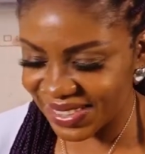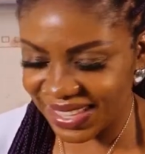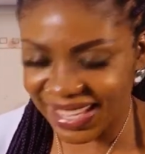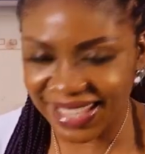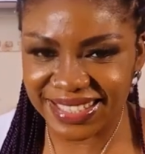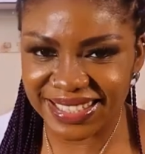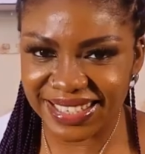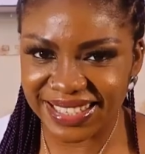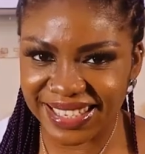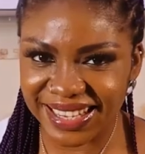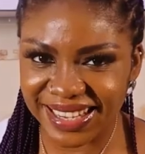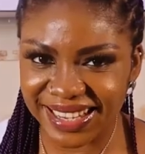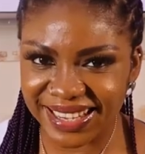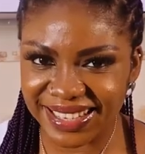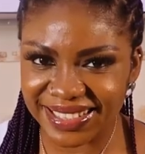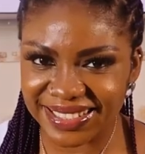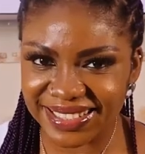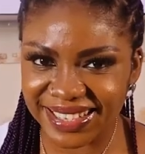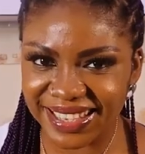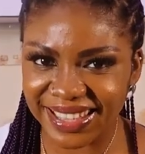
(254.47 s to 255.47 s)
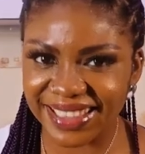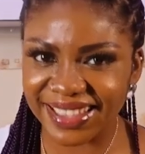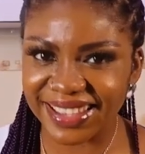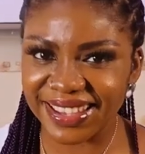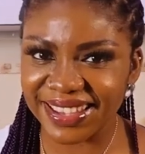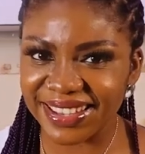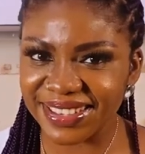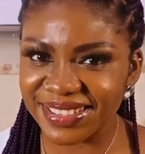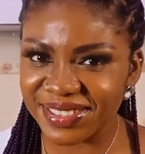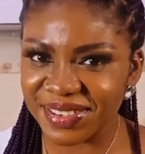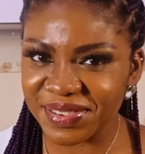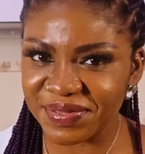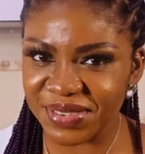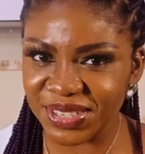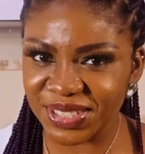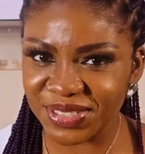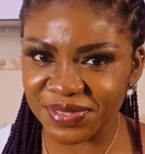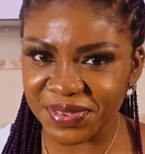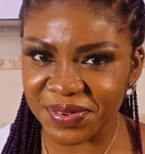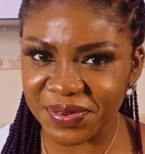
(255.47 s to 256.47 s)
So that's it guys. Thank you
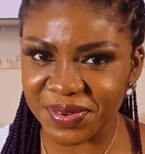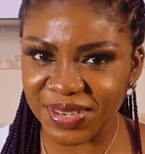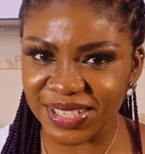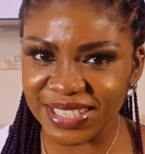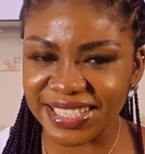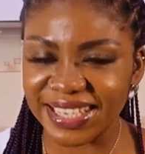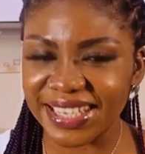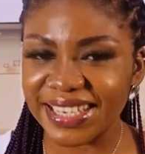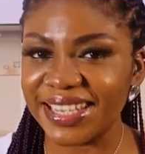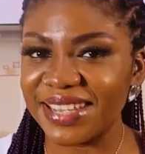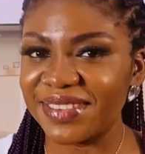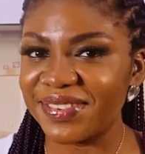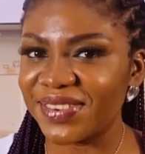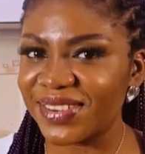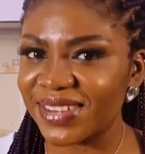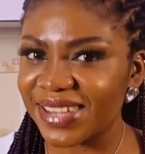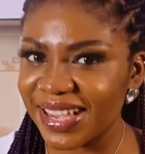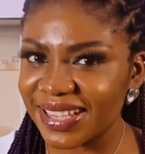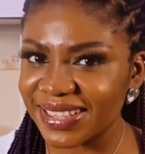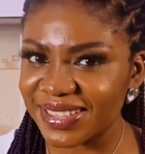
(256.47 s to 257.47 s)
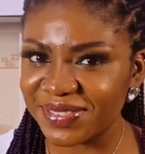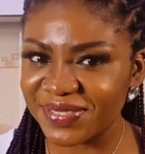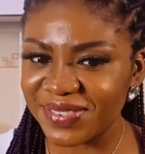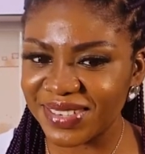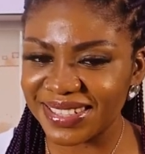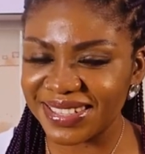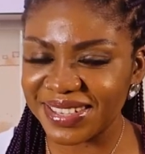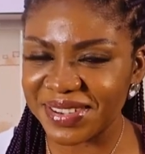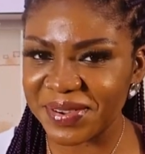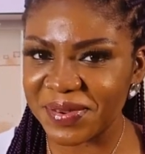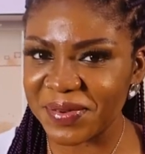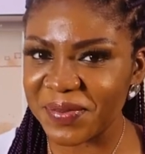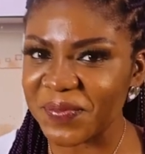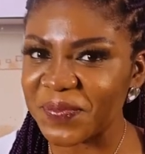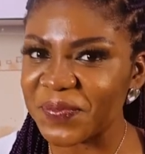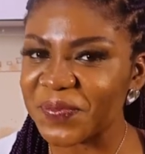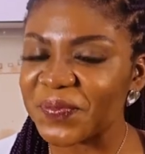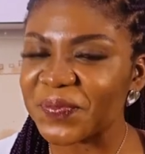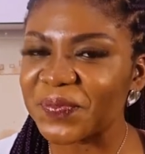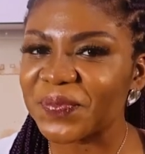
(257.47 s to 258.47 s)
so much for watching. If you like the
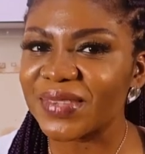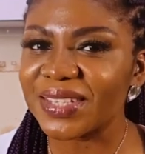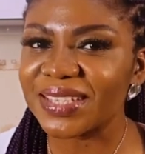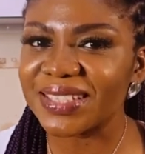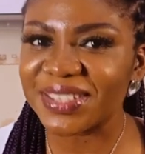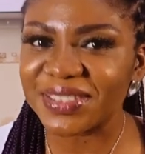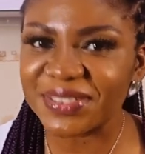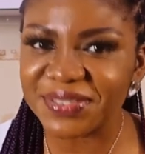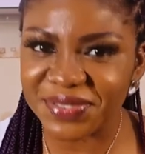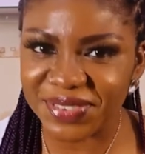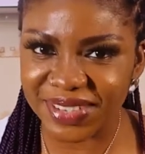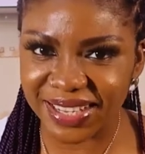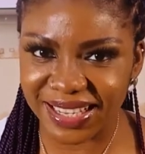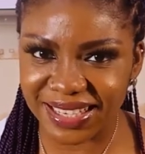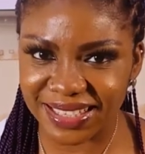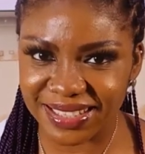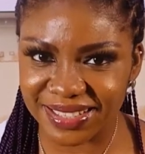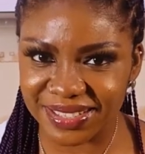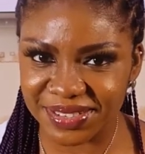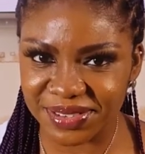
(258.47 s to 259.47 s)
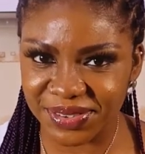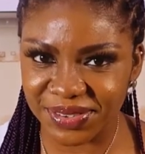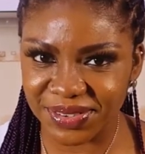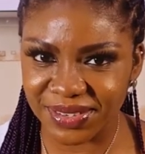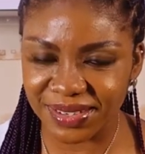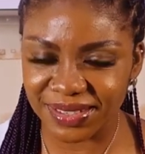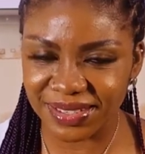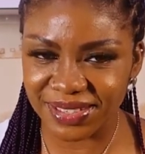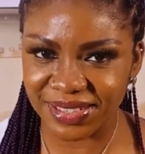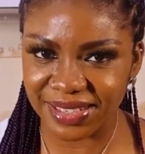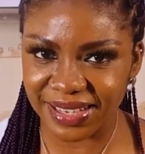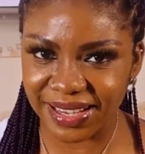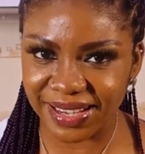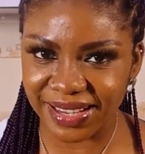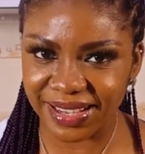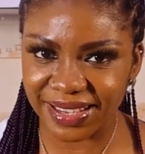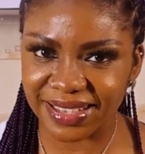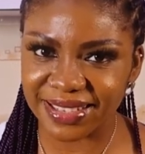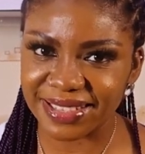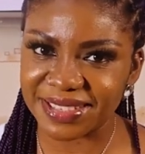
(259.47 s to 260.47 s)
video, don't forget to, to
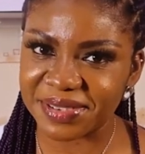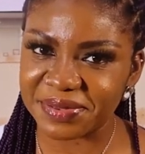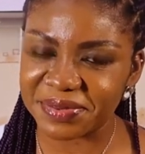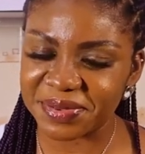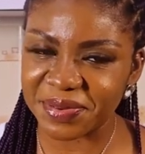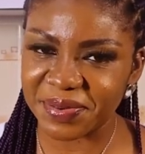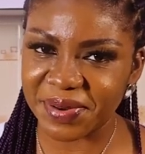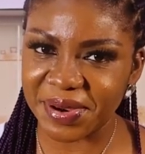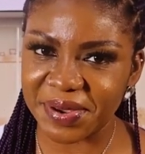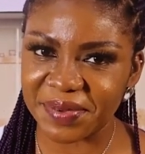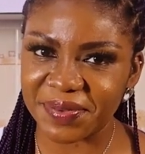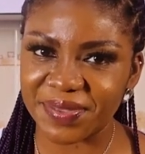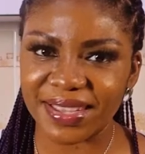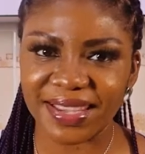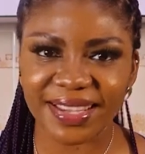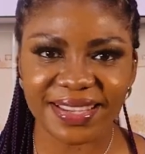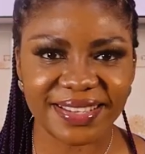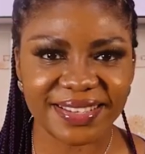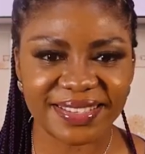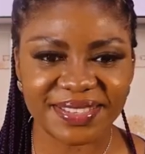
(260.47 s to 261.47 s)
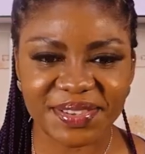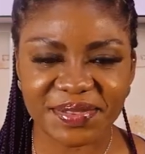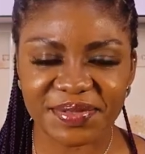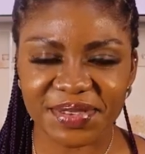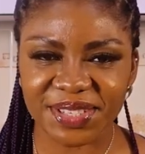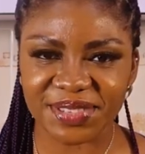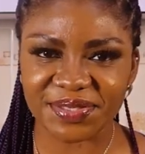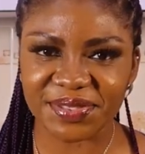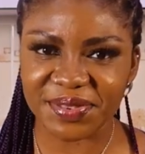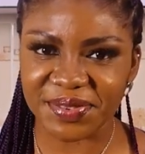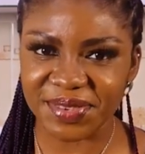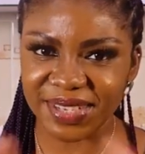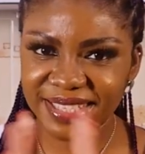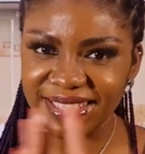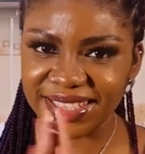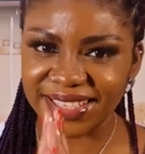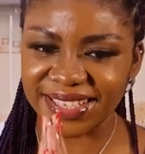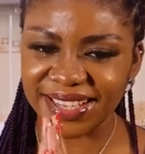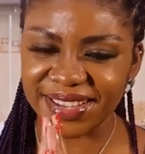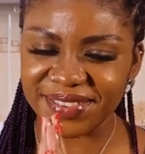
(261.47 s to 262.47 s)
like and subscribe. Thank you so much for
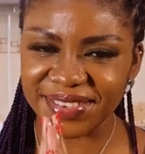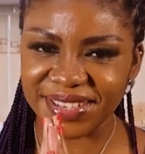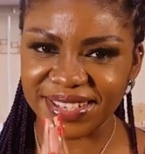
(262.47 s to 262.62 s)
watching.